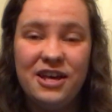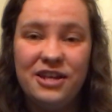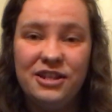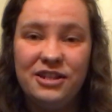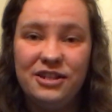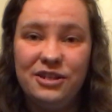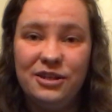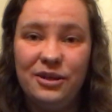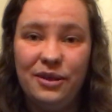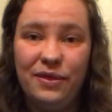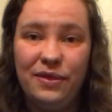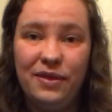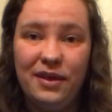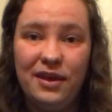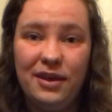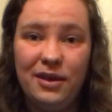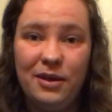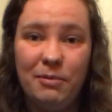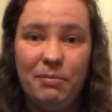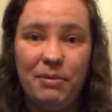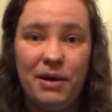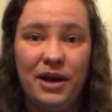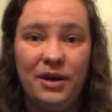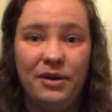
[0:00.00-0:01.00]
to think
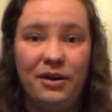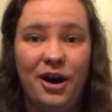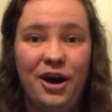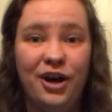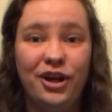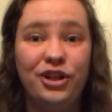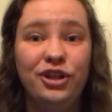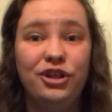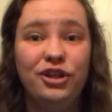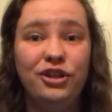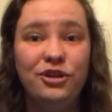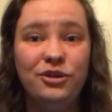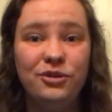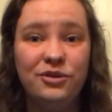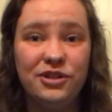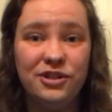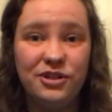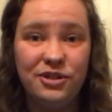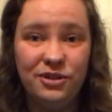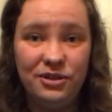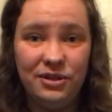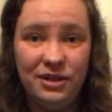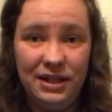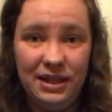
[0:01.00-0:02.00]
about our new
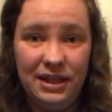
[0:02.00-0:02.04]
student